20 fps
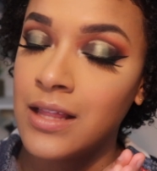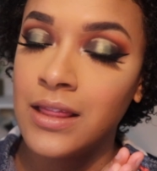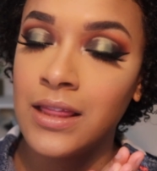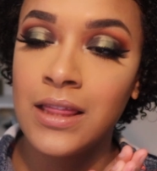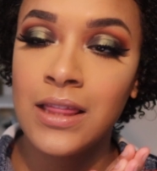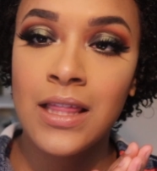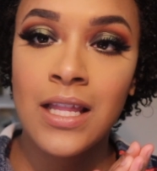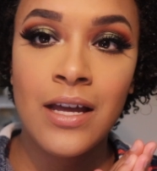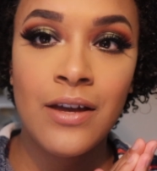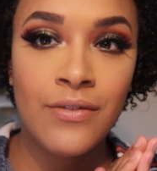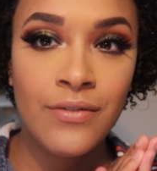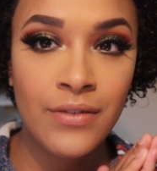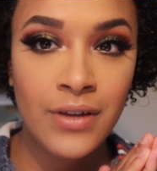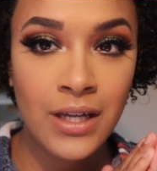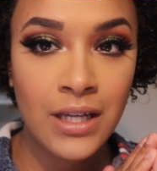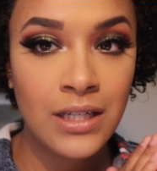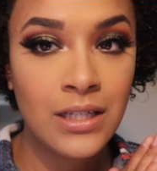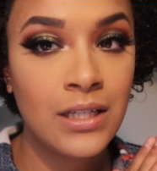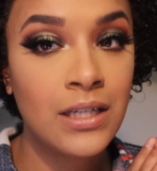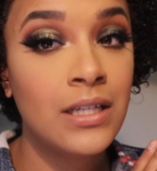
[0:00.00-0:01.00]
love
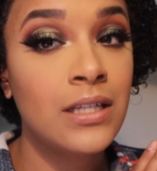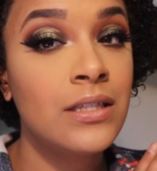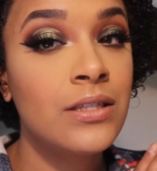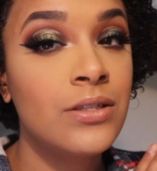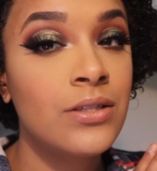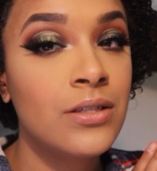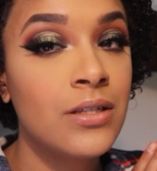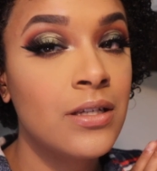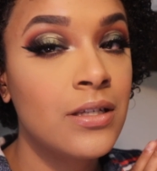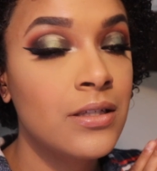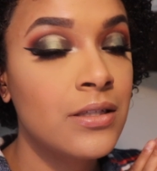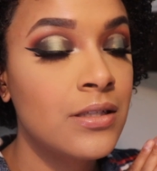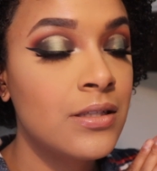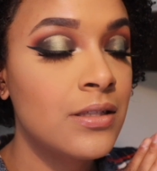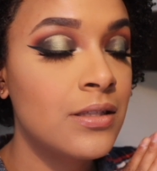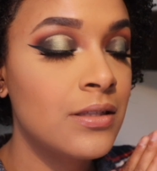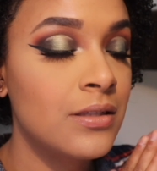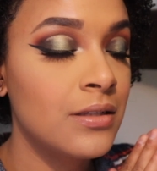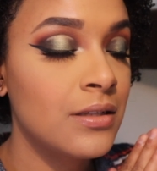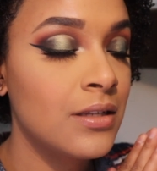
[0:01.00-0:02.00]
it. It's
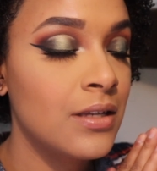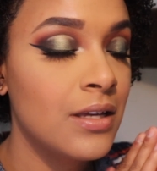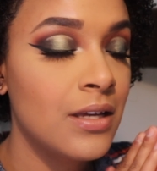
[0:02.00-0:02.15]
just